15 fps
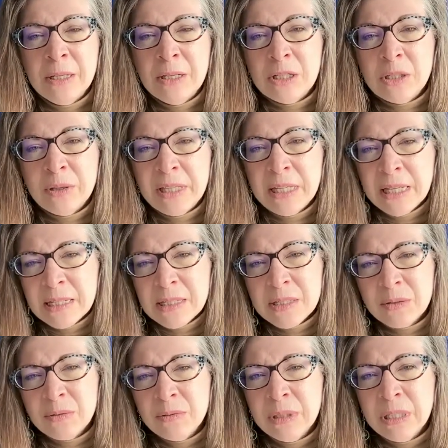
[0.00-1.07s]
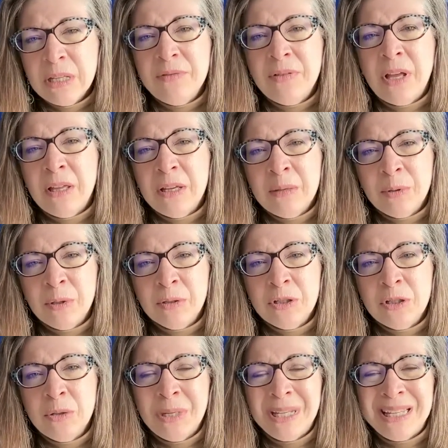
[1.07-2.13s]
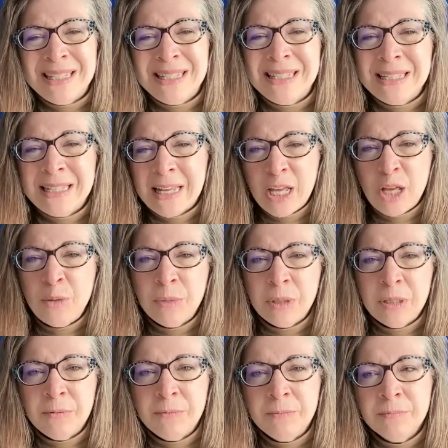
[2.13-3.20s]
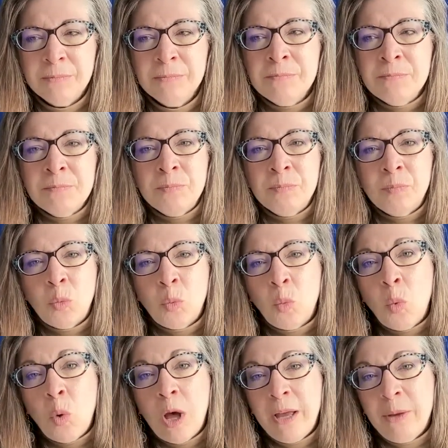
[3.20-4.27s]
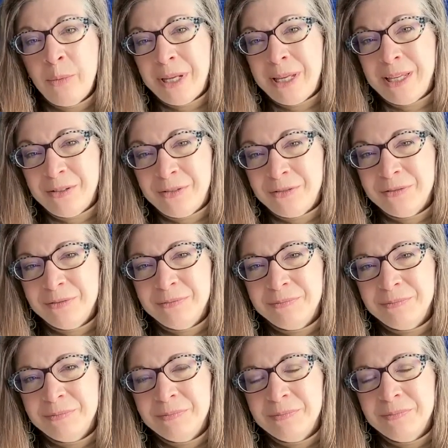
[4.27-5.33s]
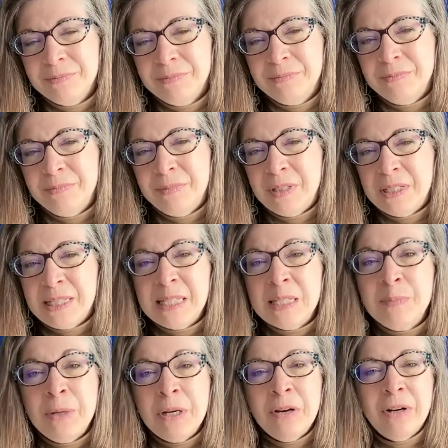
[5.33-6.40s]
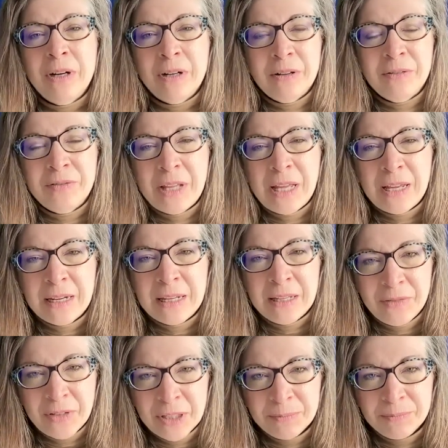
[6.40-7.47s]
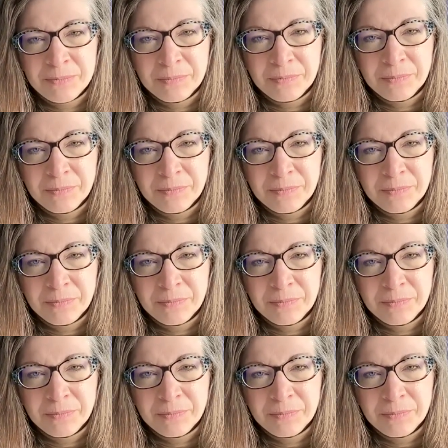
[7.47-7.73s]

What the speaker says: So I think it's really valuable to examine why we give, the spirit of that giving.